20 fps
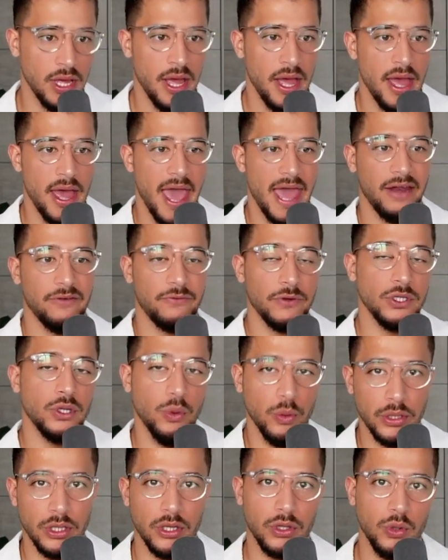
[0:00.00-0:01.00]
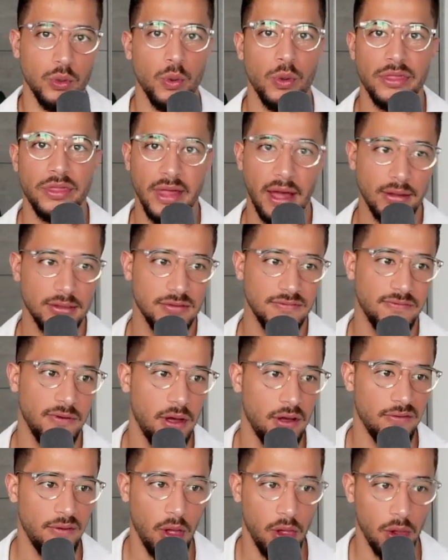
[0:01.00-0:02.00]
And if we don't get you 1,000
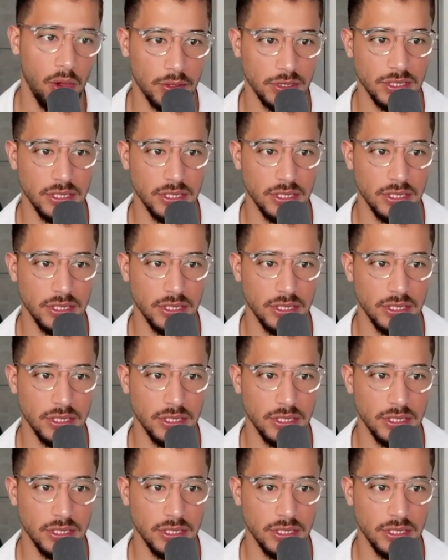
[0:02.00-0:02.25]
followers in